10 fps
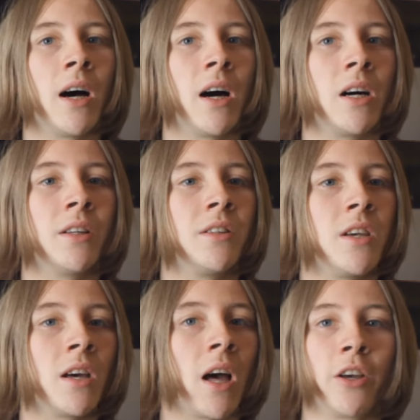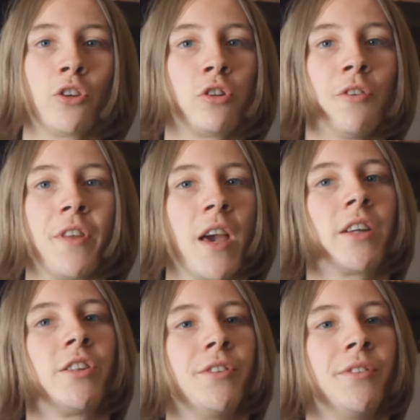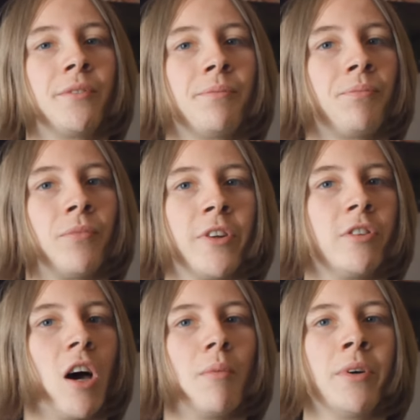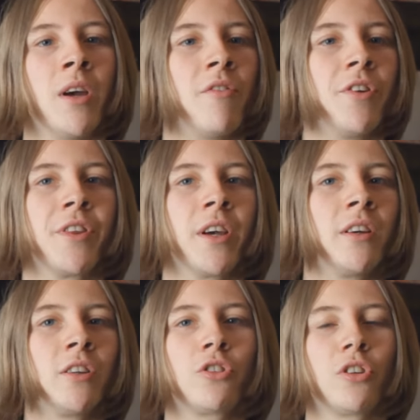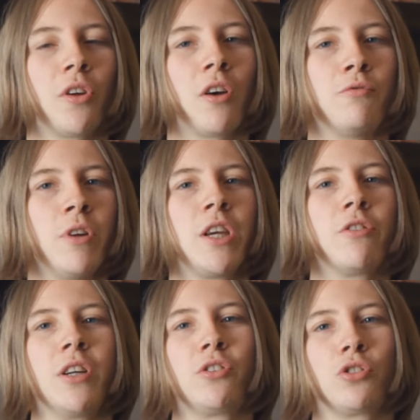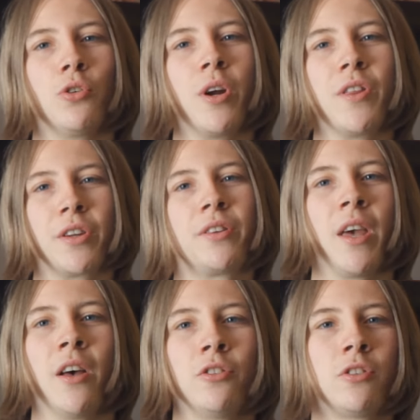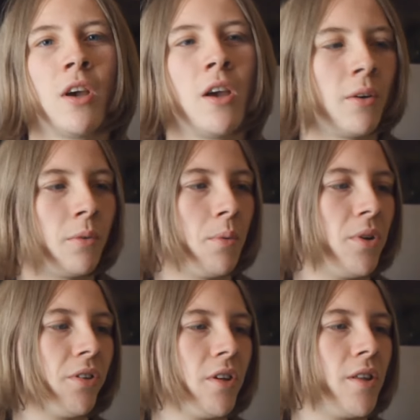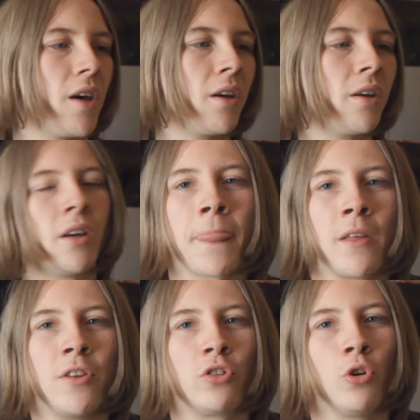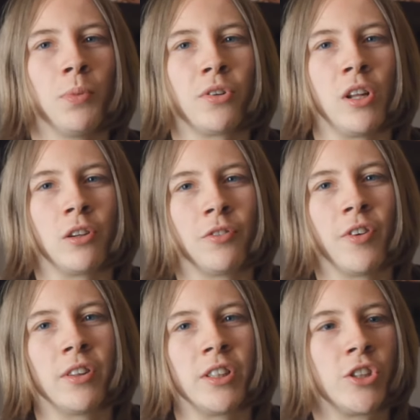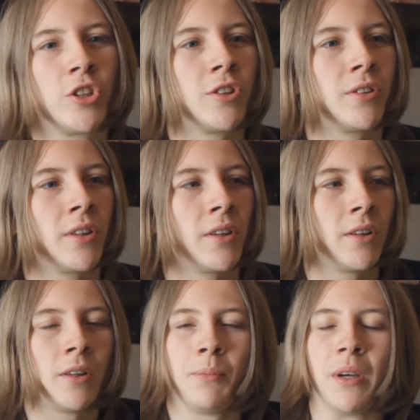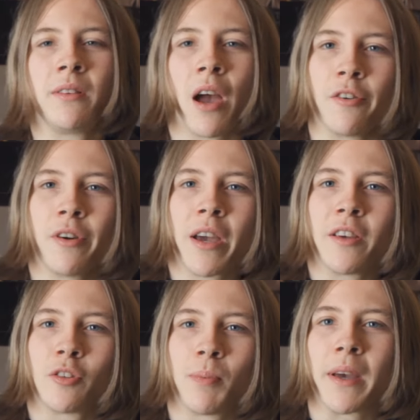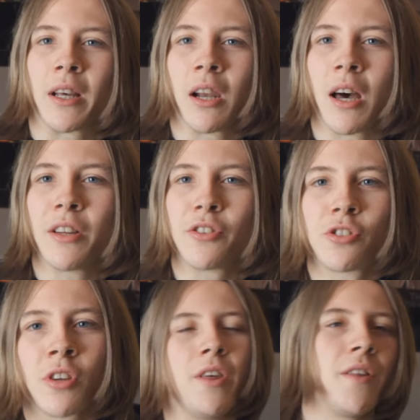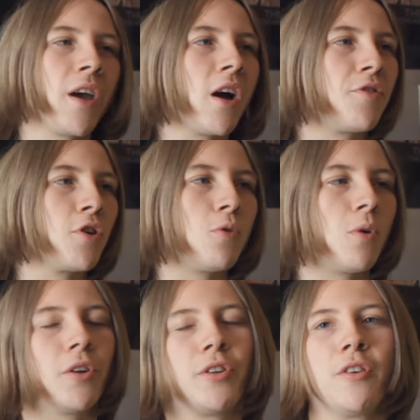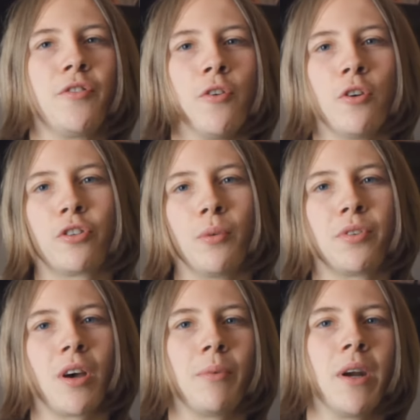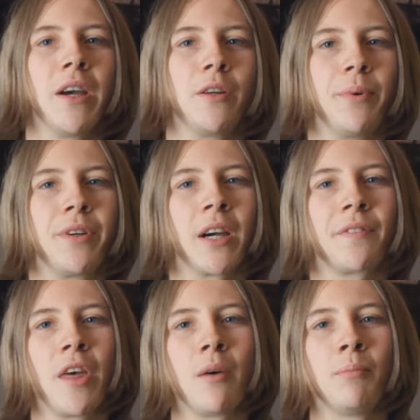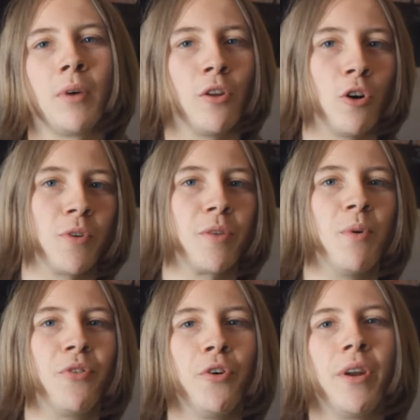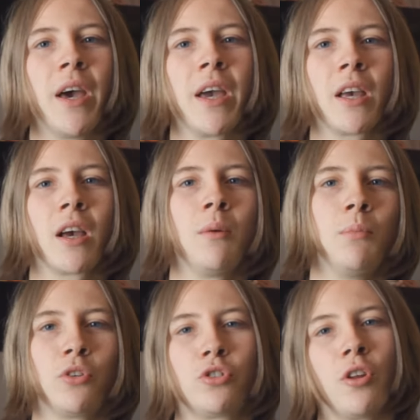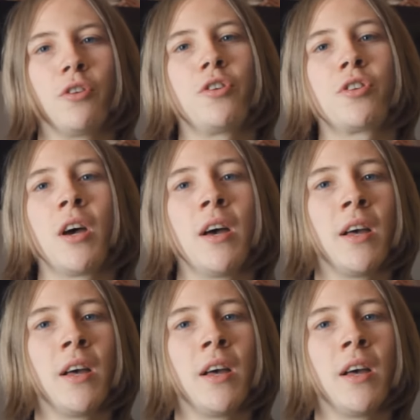And yeah, I just love the action, the drama, everything. Just a, a really great story that it tells, where we see the this hopeless little village being terrorized by clans. Then they have to go hunting for some samurai to protect them, along with Mifune, amongst others.